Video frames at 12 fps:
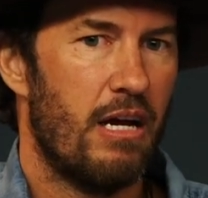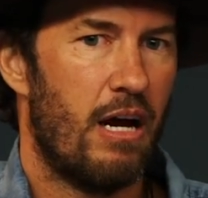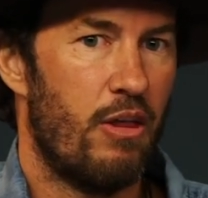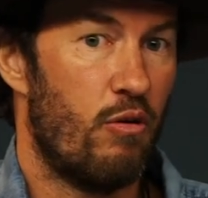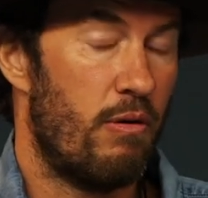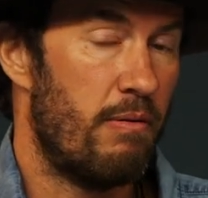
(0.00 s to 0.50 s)

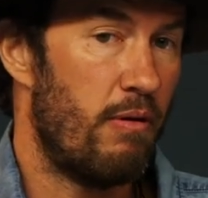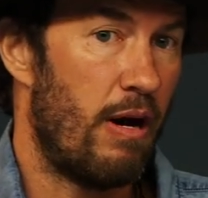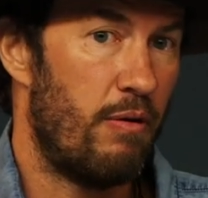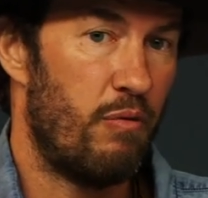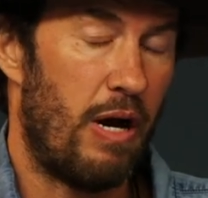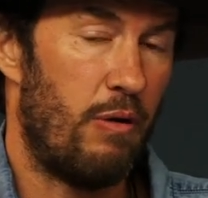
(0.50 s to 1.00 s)
They're
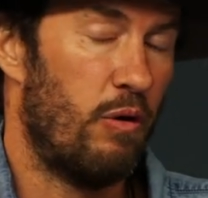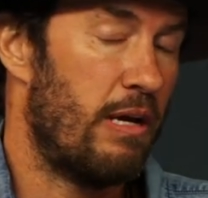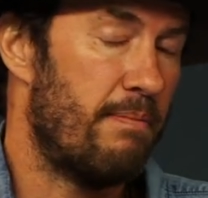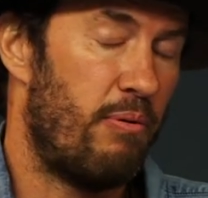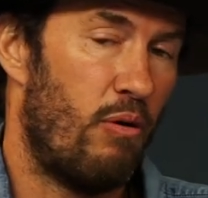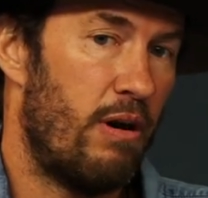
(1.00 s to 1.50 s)
really
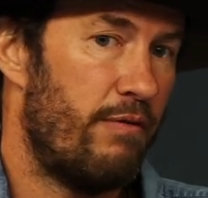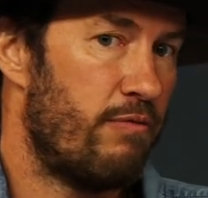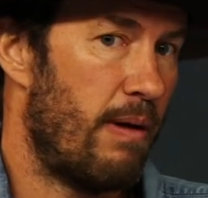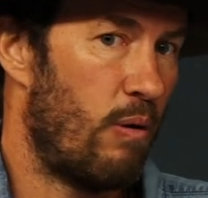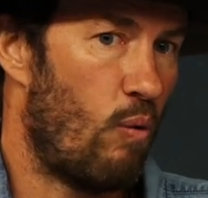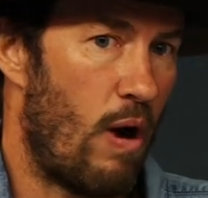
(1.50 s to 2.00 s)
important
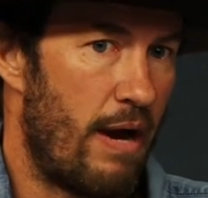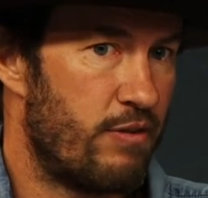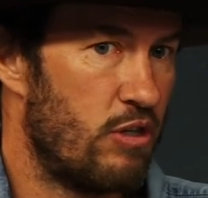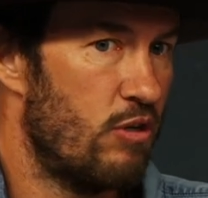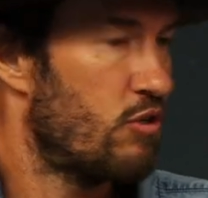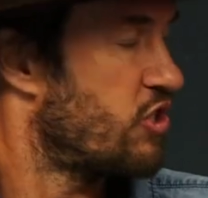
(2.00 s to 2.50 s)
for my wife
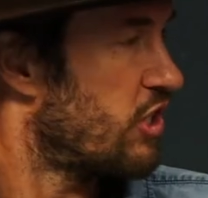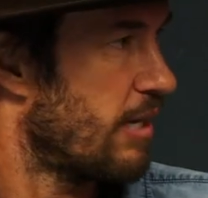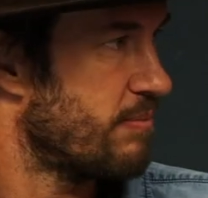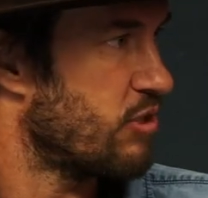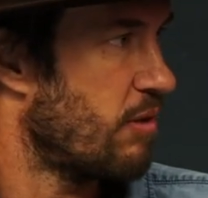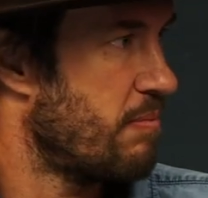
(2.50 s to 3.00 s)
too. She
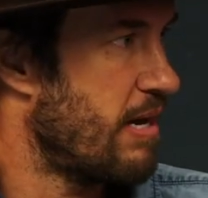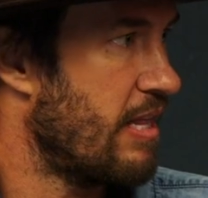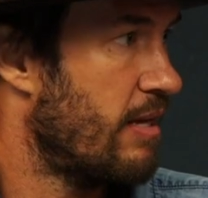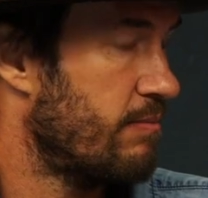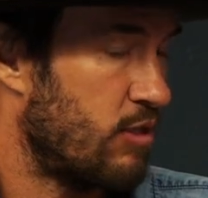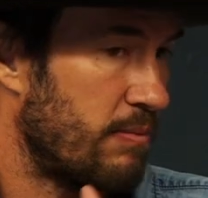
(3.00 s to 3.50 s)
comes on many
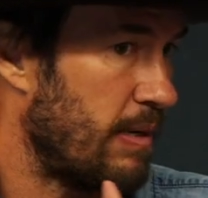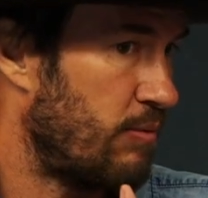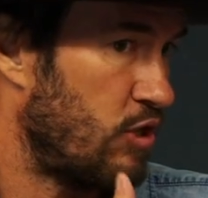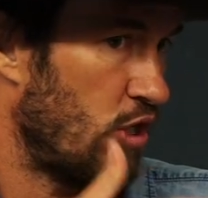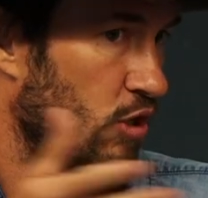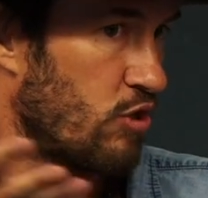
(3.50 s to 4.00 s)
of them.
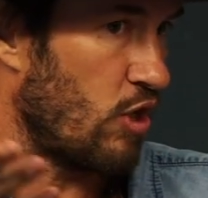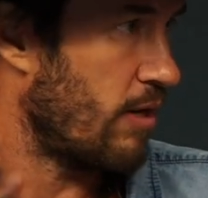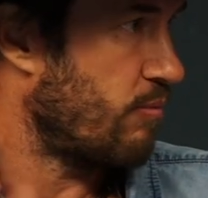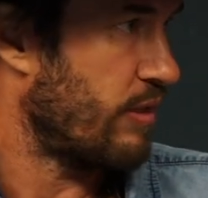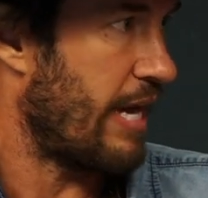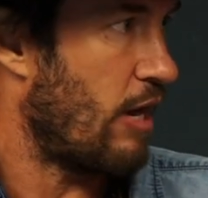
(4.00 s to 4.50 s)
Sometimes she goes on
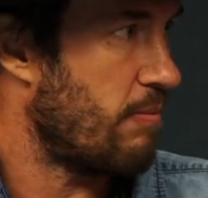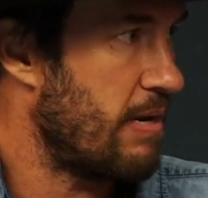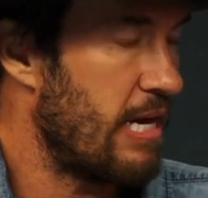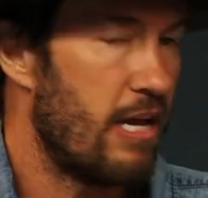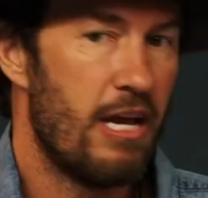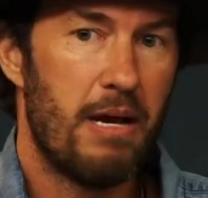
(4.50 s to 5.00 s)
them without
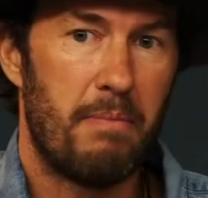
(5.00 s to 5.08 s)
me.